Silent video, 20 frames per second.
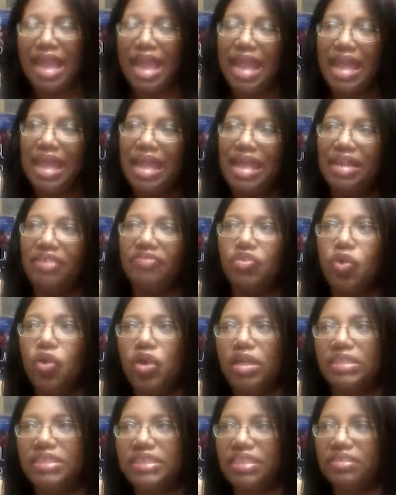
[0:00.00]
And of
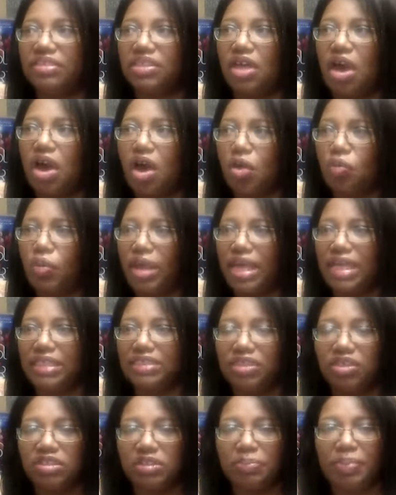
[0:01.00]
course, there's
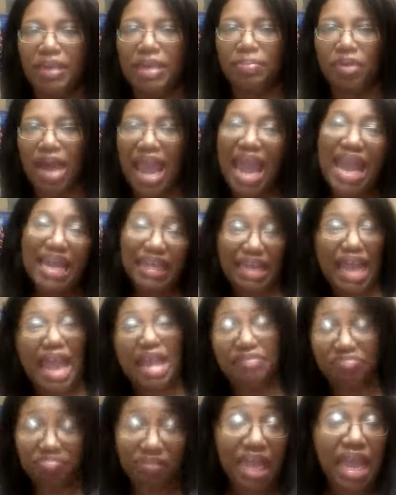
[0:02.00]
always those people. Ain't
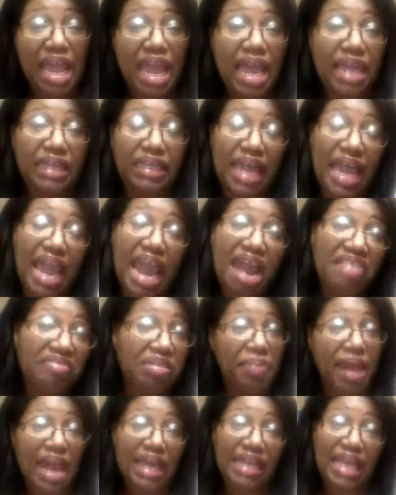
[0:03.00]
eh,
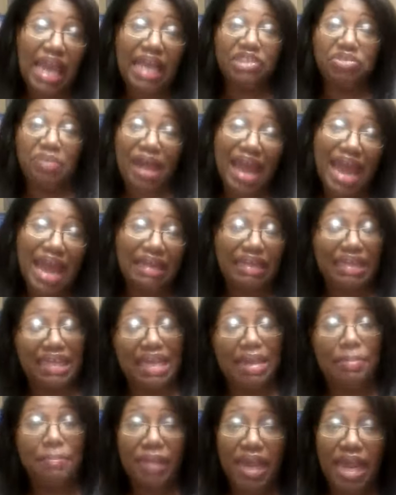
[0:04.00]
everybody ain't trying to
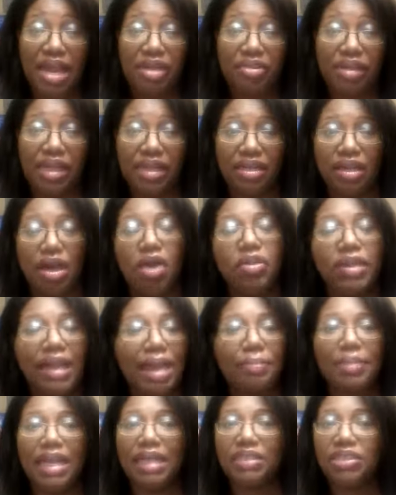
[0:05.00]
get married?
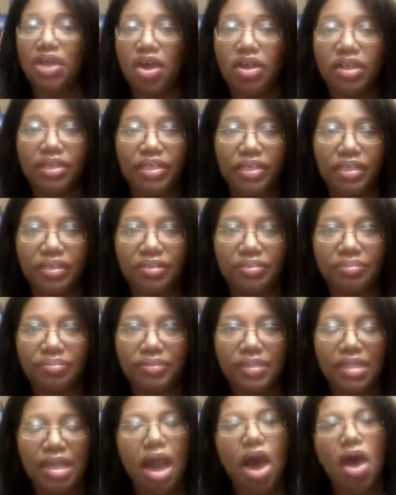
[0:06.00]
Okay, I'm not talking to you.
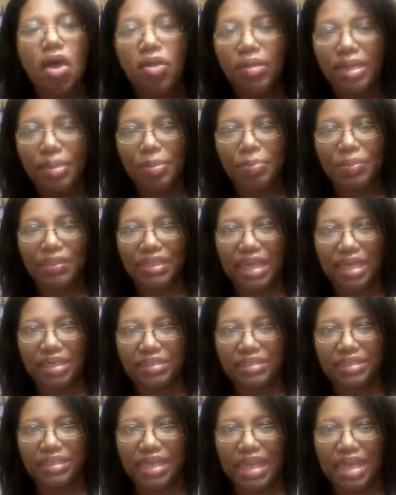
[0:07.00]
Oh, let me put that
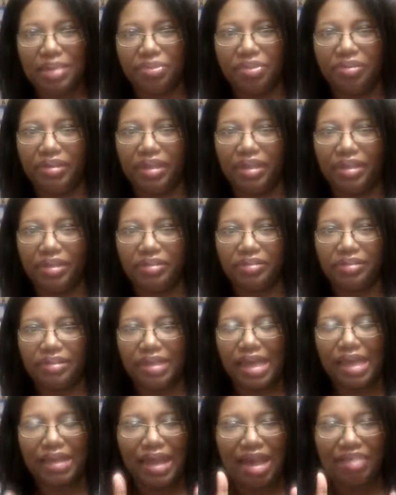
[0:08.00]
disclaimer in.
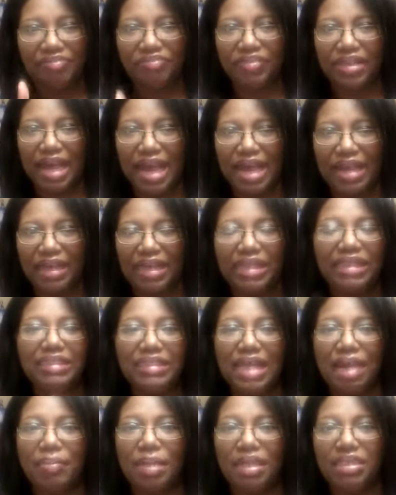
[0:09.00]
I, I forgot.
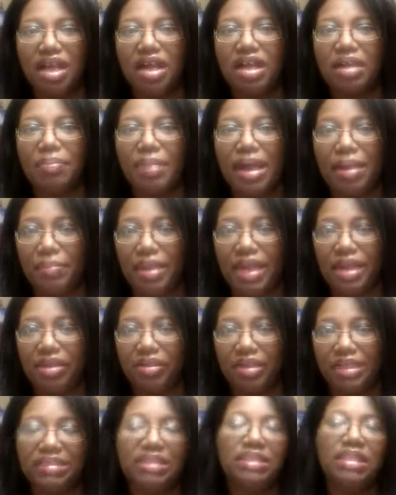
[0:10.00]
Anytime I talk about
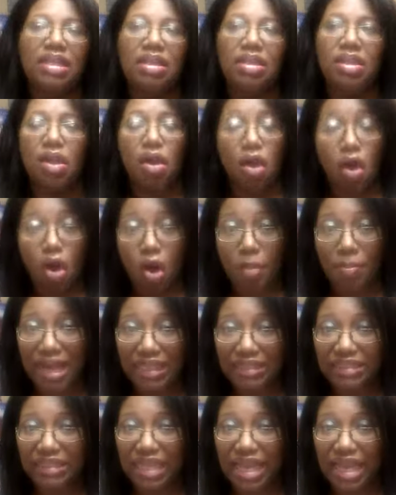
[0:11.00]
marriage on
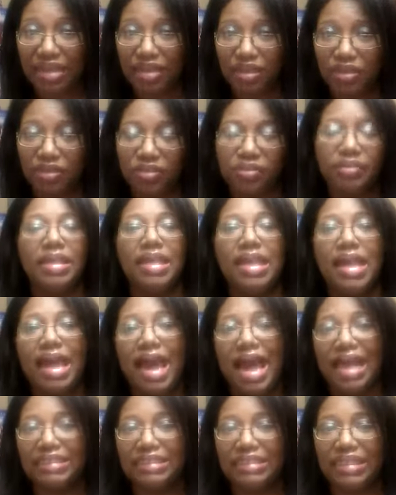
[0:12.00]
my channel,
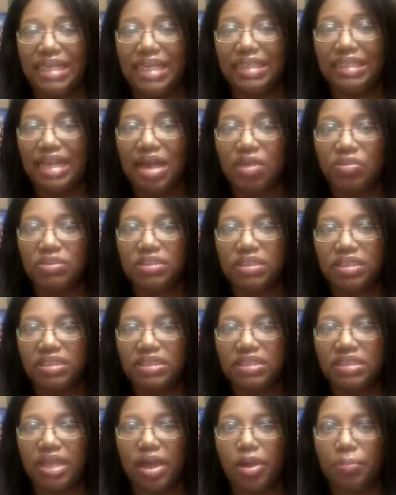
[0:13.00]
I said that I was going
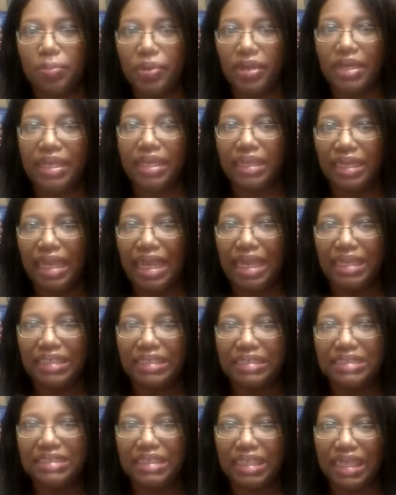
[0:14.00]
to start putting a
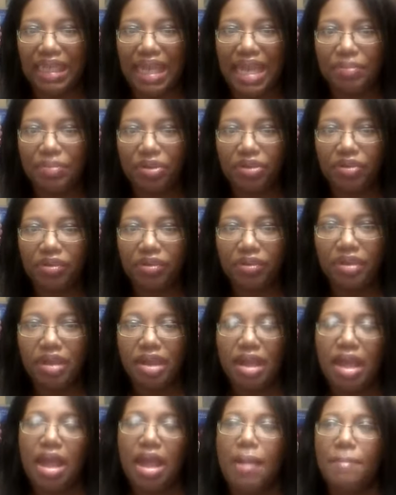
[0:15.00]
disclaimer
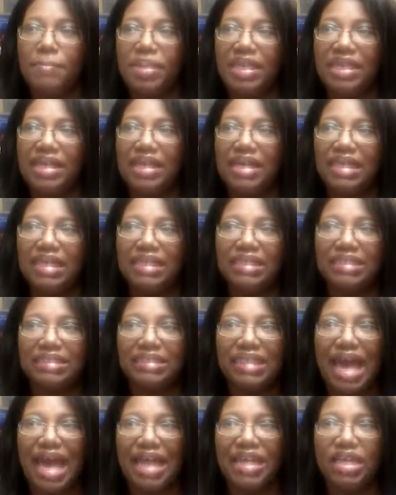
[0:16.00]

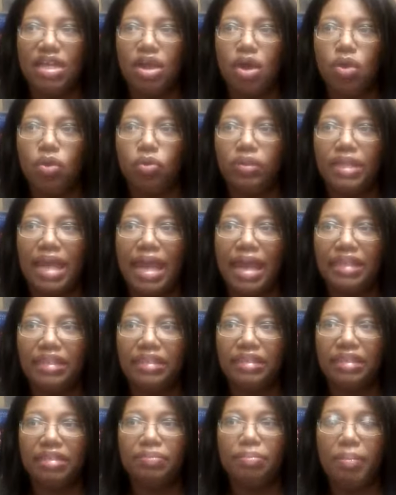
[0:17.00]
because I know that
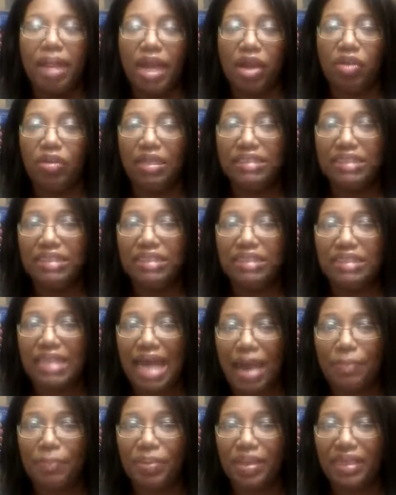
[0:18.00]
the marriage
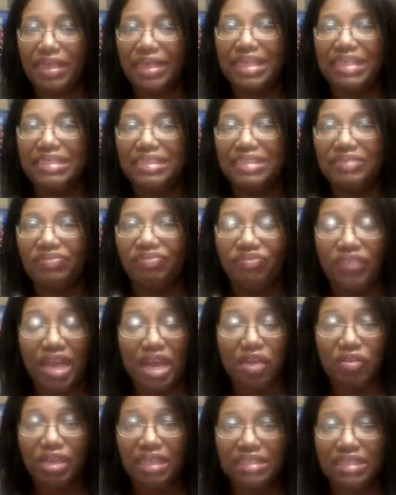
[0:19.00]
topic is
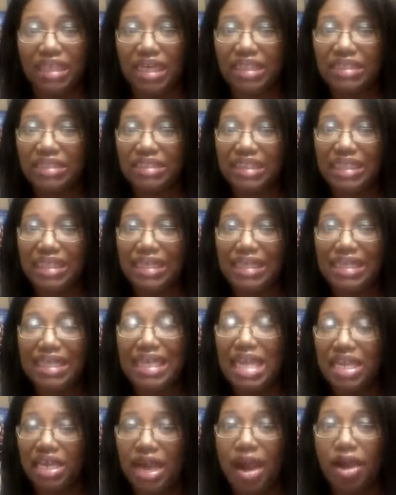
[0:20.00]
very
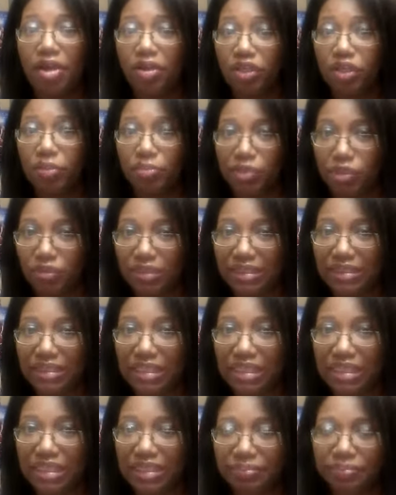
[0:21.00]
touchy in our
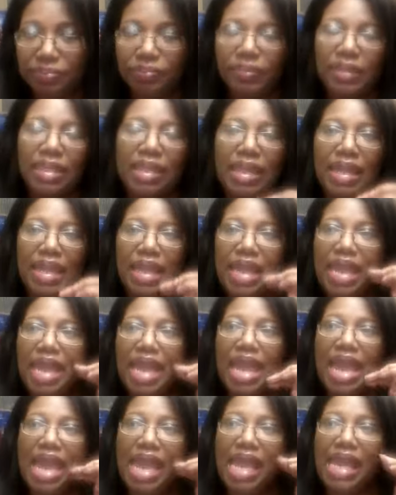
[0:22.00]
community.
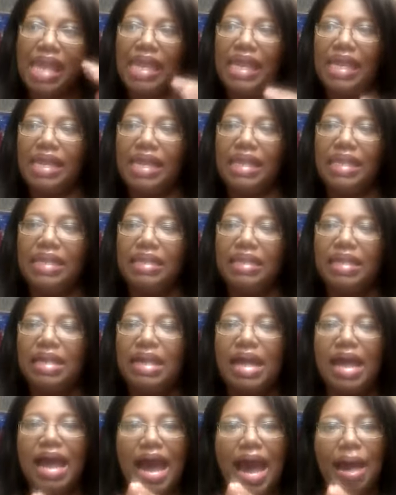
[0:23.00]
And
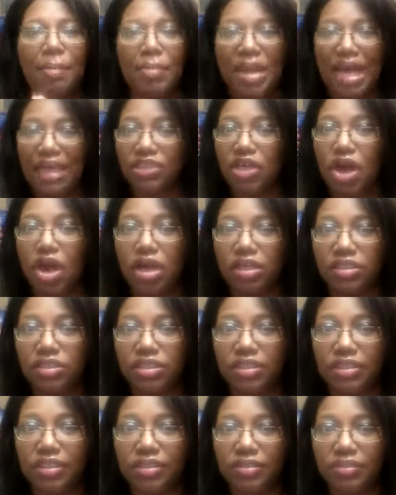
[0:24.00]
I'm not talking
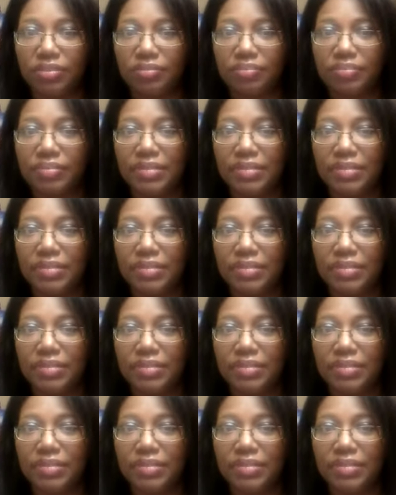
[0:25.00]
to you.